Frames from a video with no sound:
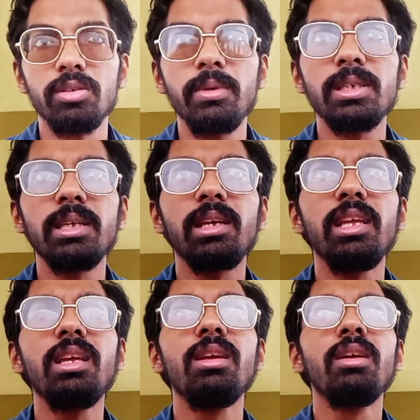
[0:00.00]
So
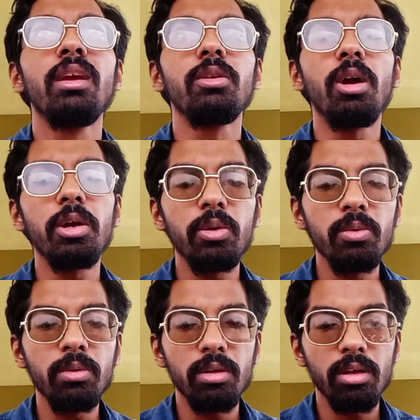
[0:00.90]
basically, in order
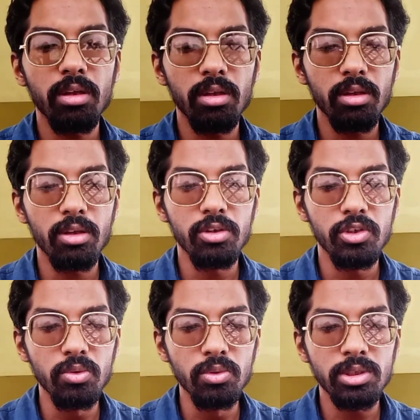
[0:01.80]
to
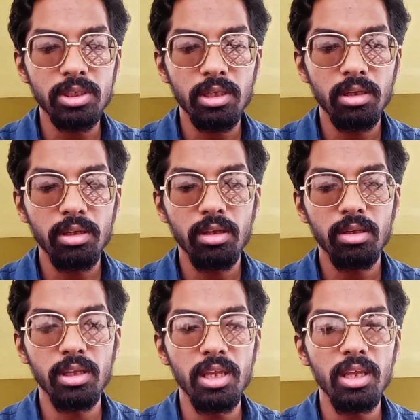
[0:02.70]
use
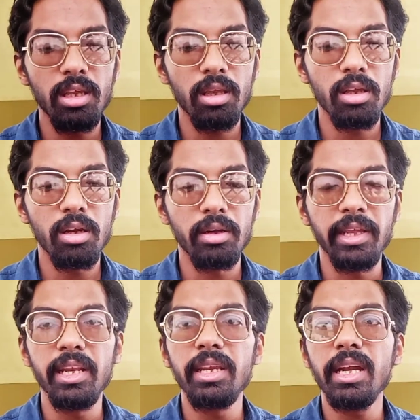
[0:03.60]
the
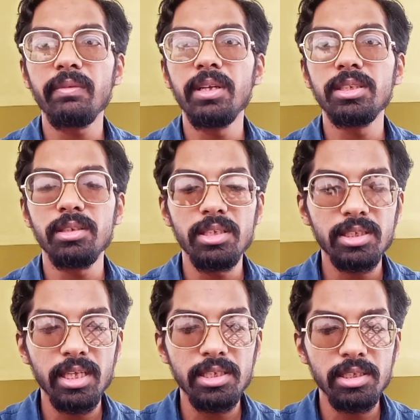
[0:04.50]
Daily Adventure
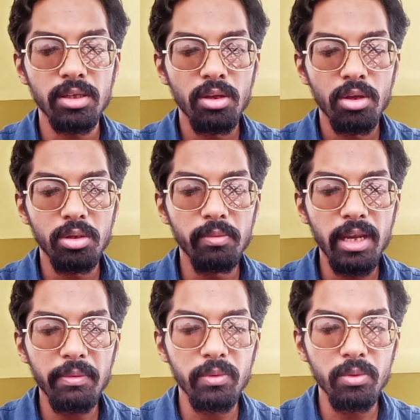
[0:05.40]
Incense, you
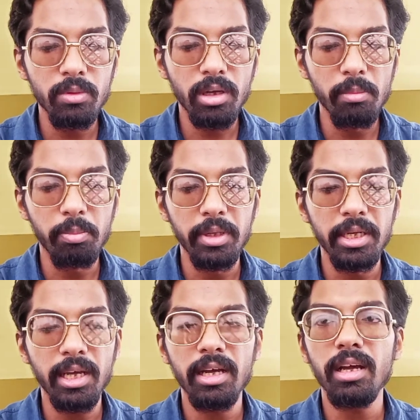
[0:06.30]
will have to
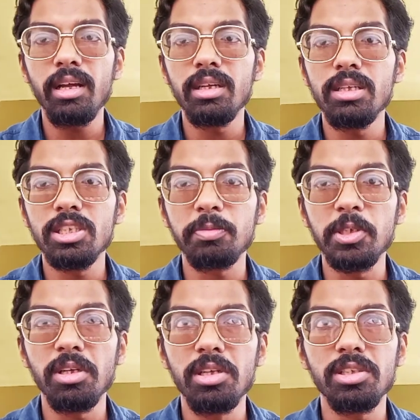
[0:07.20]
complete a
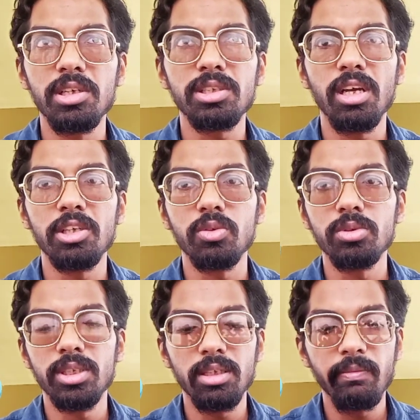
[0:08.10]
special research
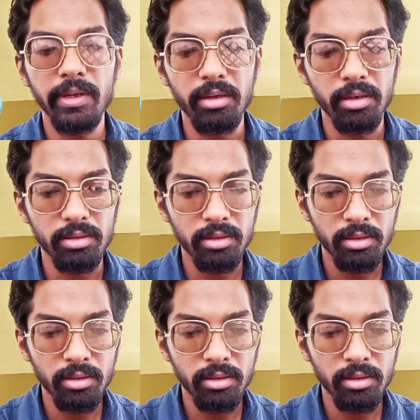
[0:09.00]
associated with it.